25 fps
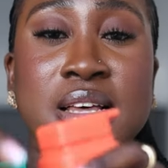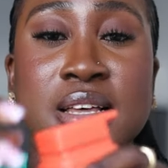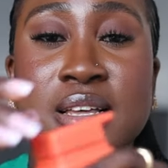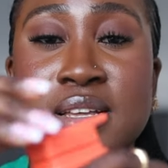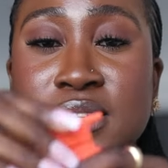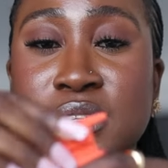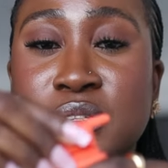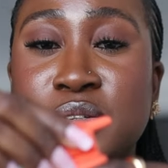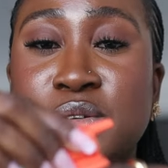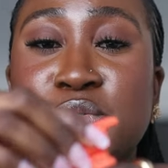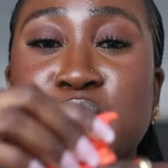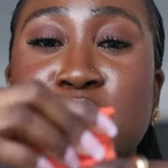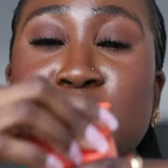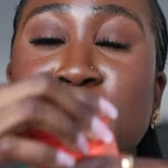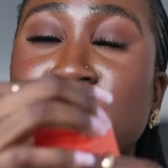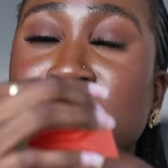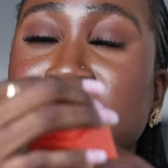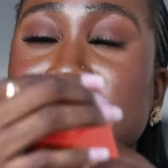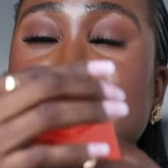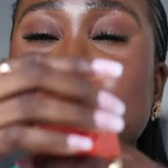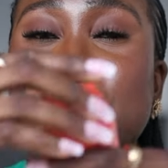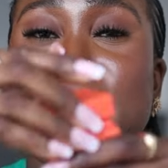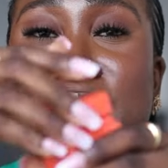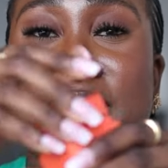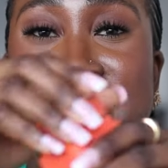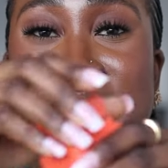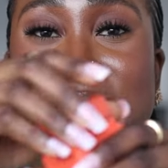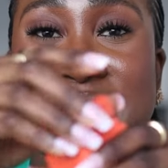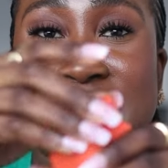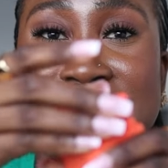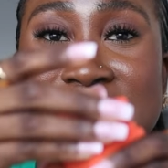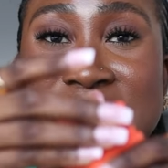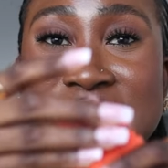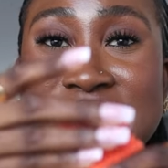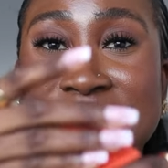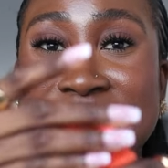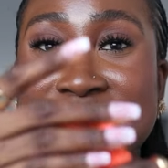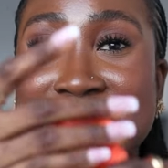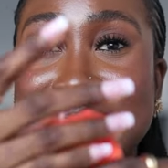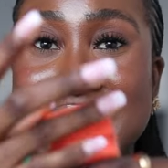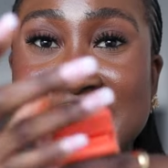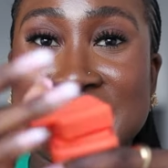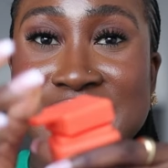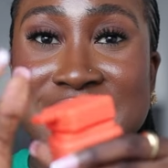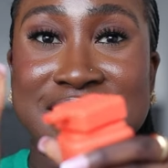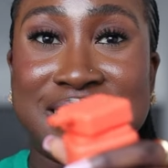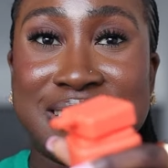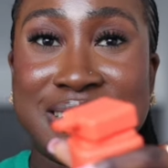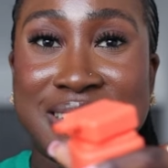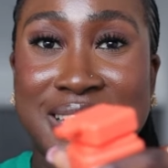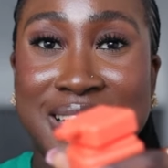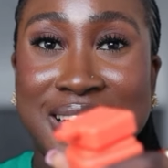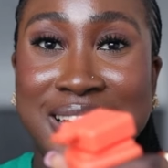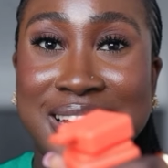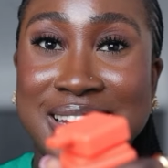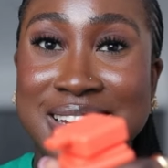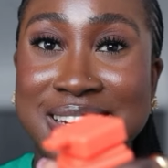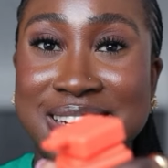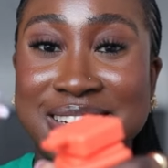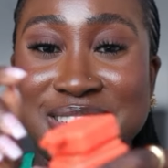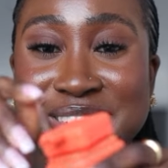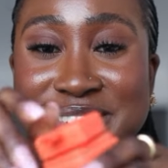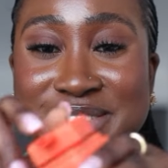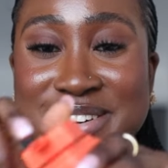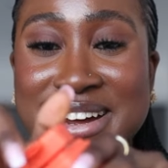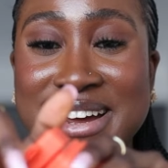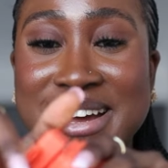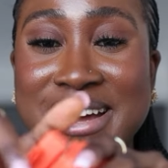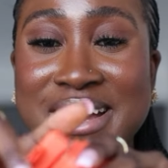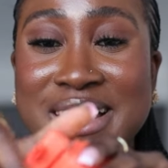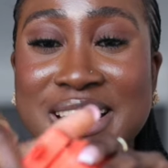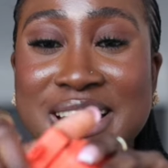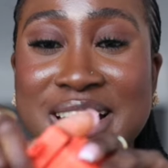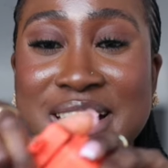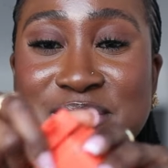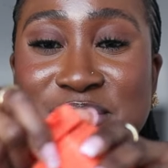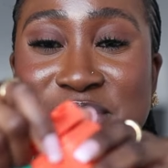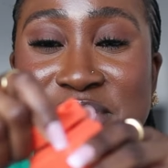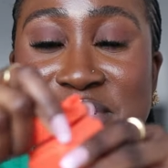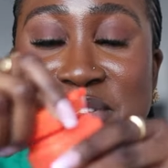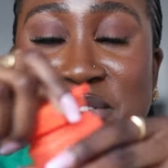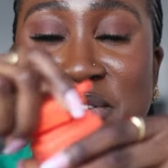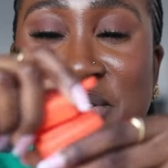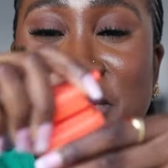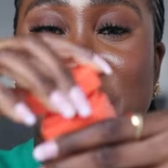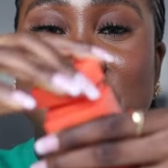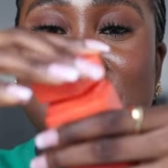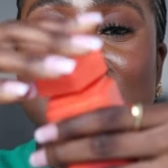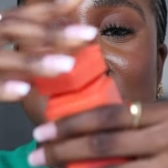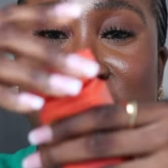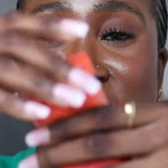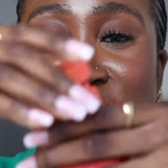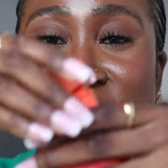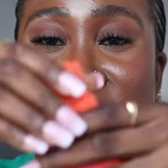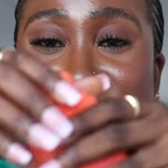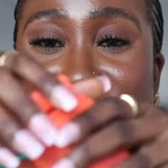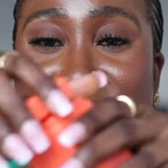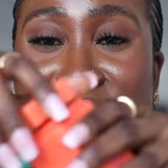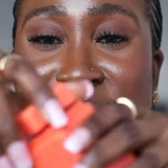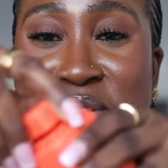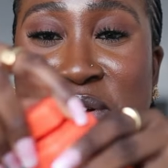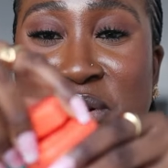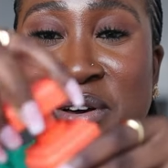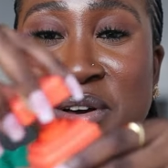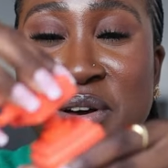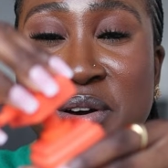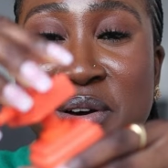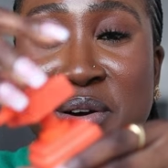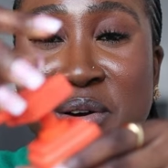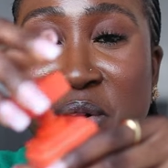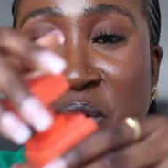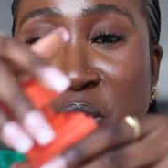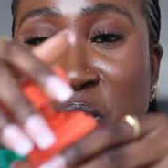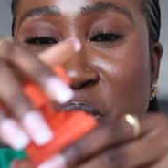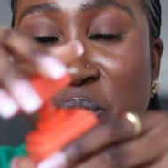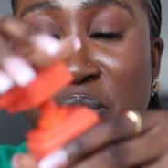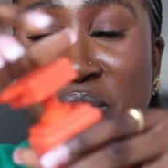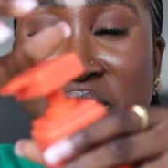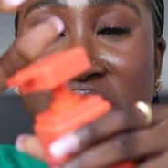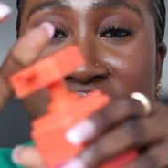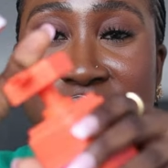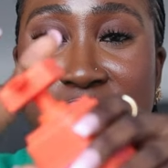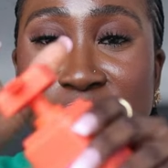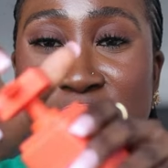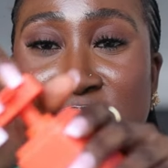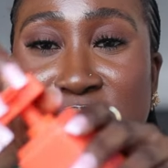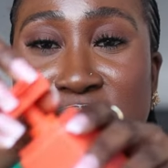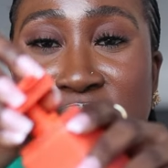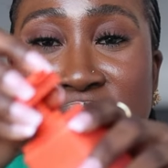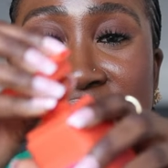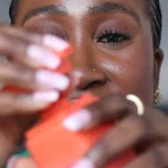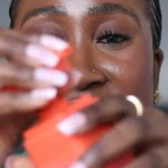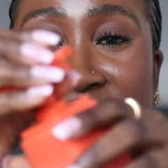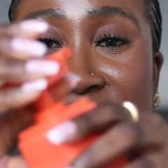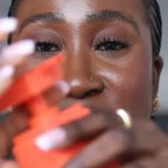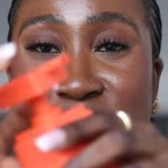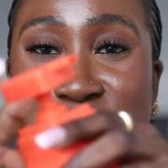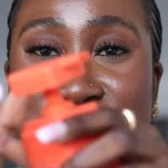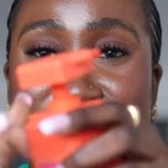So of course my skin is clean and dry. I'm just going to open up like